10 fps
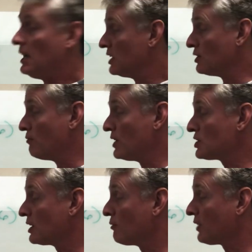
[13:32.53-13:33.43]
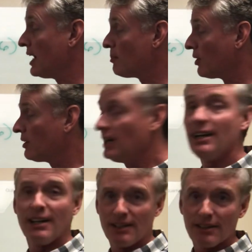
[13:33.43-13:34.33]
Division of labor,
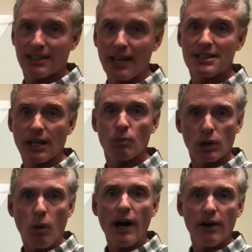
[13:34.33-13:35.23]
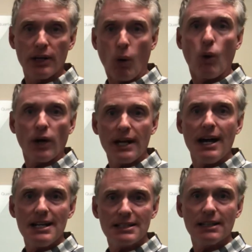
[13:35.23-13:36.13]
is going to require an
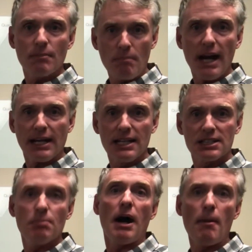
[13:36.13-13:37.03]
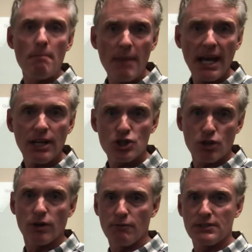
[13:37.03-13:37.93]
organizing mechanism, a
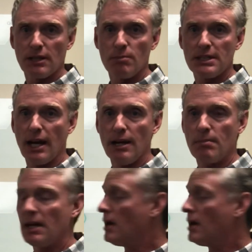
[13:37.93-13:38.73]
manager of some type.